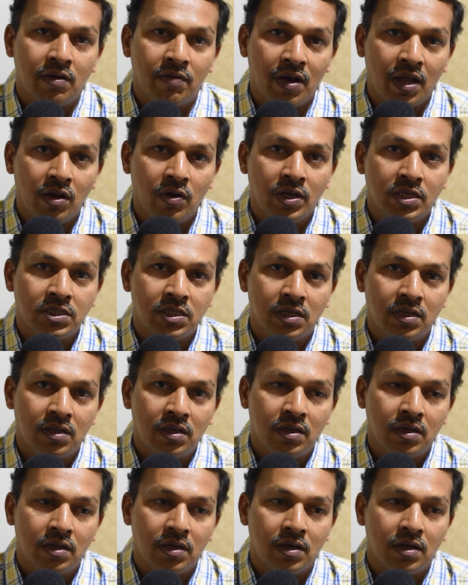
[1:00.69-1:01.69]
evaluation
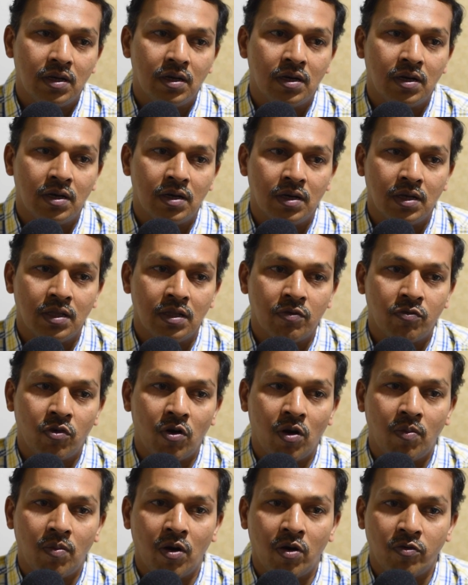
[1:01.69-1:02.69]
in the
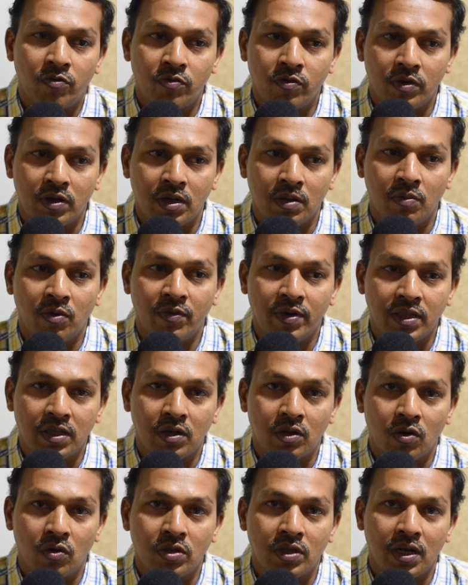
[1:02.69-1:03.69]
form of removing the
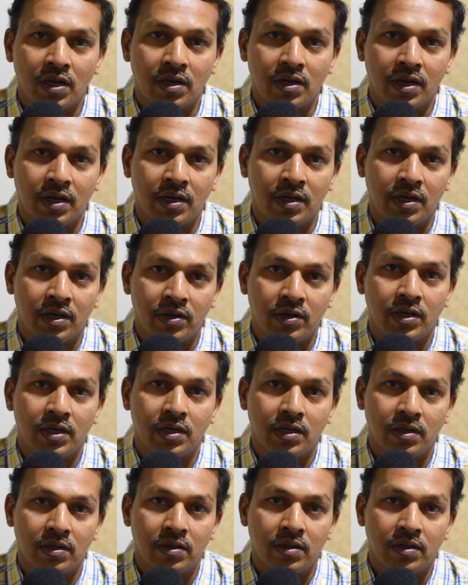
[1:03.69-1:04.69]
growth and getting it
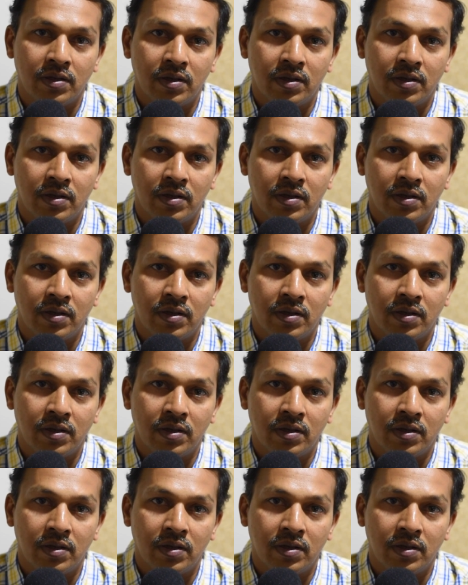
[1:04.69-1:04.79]
treated.